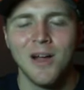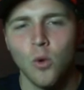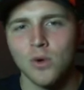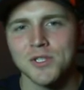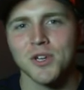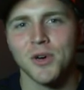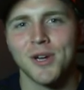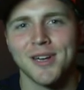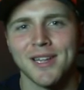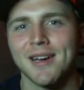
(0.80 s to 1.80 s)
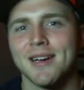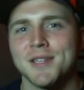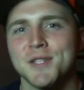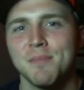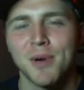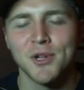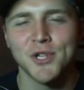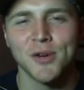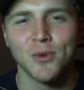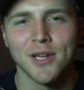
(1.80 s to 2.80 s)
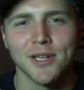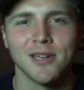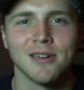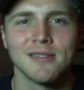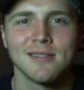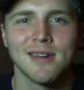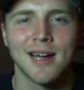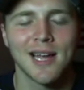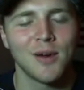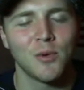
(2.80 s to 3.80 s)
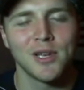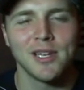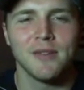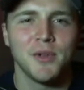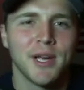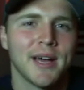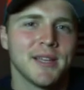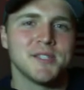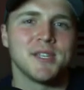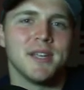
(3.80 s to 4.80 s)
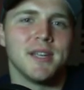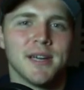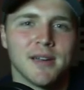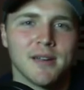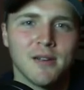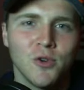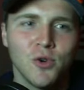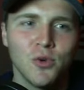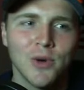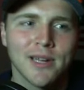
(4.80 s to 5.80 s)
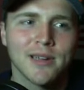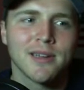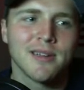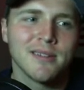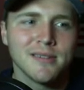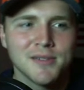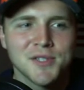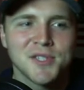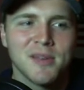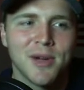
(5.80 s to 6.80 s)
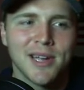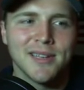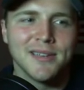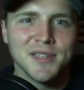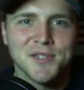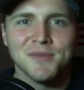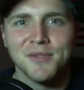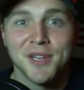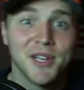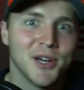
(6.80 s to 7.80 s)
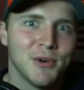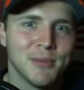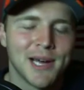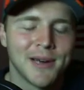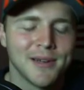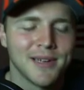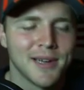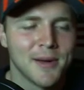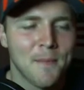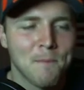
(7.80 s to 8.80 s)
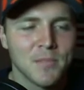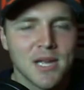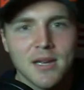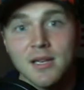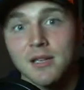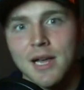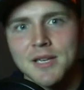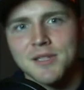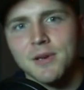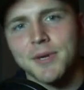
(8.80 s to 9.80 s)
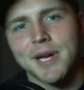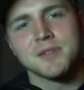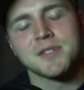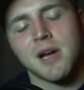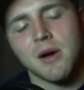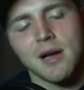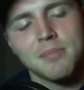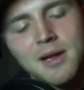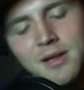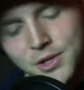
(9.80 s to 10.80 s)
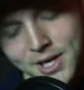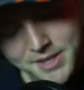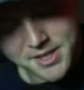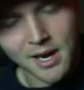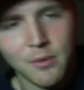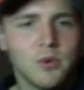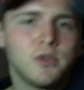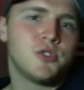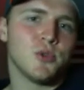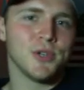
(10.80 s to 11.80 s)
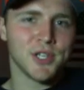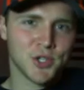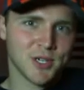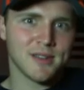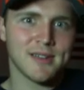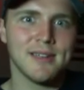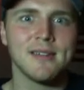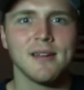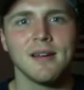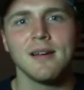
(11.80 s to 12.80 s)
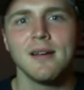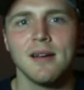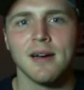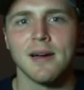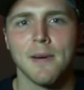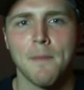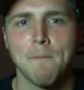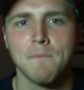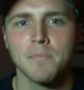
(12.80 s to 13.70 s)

What's going on, guys? Bear J1 here. I kind of wanted to give you guys a quick, semi-decent video about class loadouts. Now, I apologize. I would traditionally have